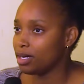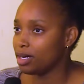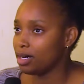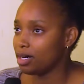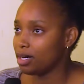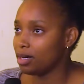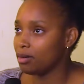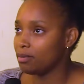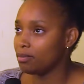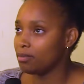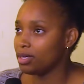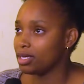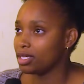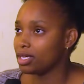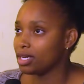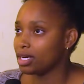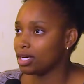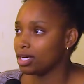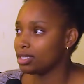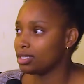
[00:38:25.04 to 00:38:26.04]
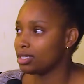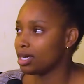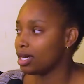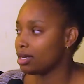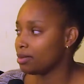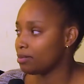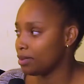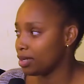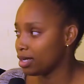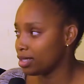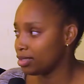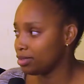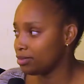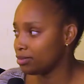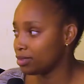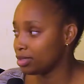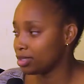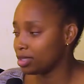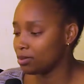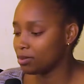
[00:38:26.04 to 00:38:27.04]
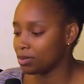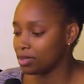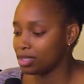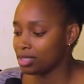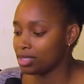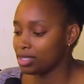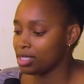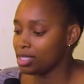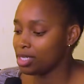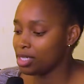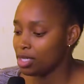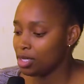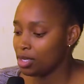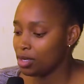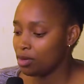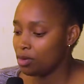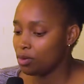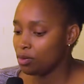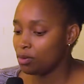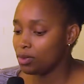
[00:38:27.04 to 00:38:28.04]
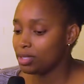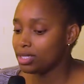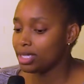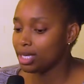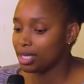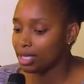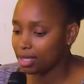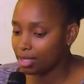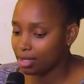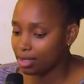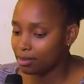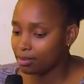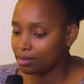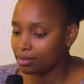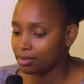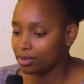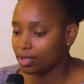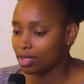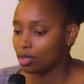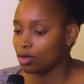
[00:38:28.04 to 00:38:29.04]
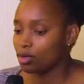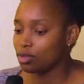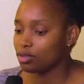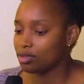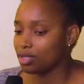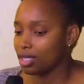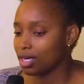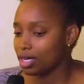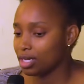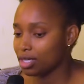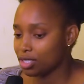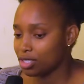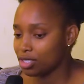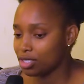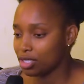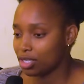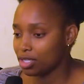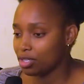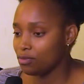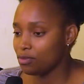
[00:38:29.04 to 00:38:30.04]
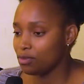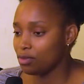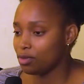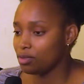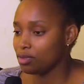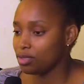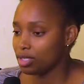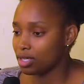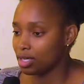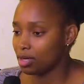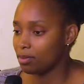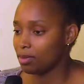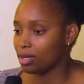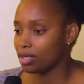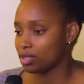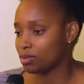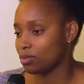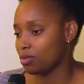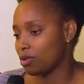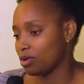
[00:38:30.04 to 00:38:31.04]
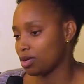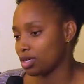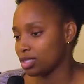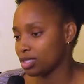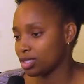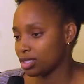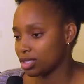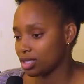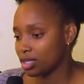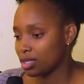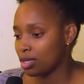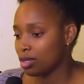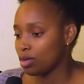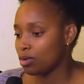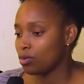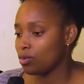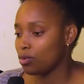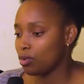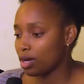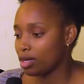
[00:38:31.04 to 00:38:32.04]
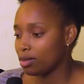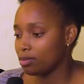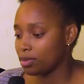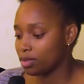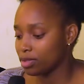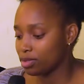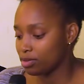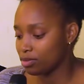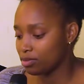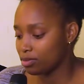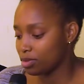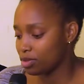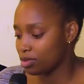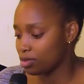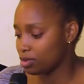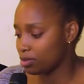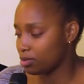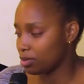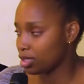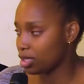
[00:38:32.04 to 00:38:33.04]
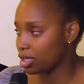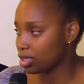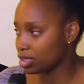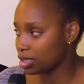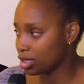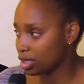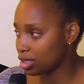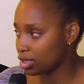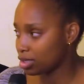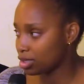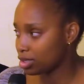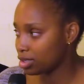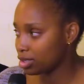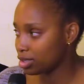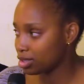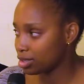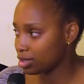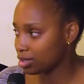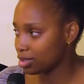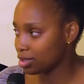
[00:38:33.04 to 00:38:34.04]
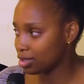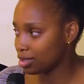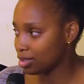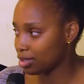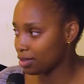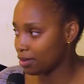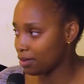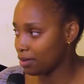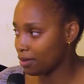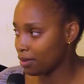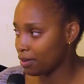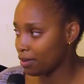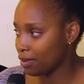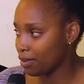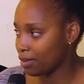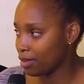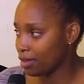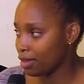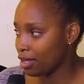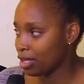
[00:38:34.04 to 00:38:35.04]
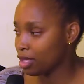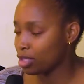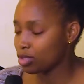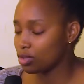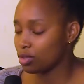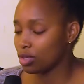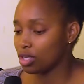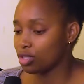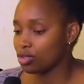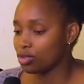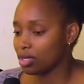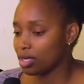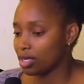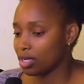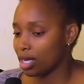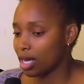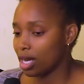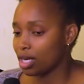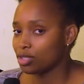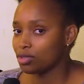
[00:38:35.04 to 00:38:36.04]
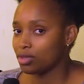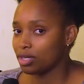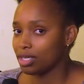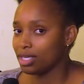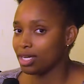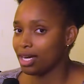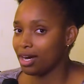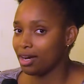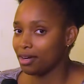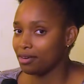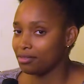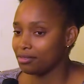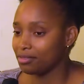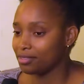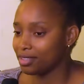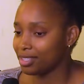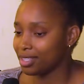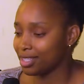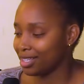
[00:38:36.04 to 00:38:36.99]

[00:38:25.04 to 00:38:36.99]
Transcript: I'm making a diet plan for someone, we tell them, go to that kitchen. If you're using a matchbox, 1 piece of meat should be that size, so that you can actually have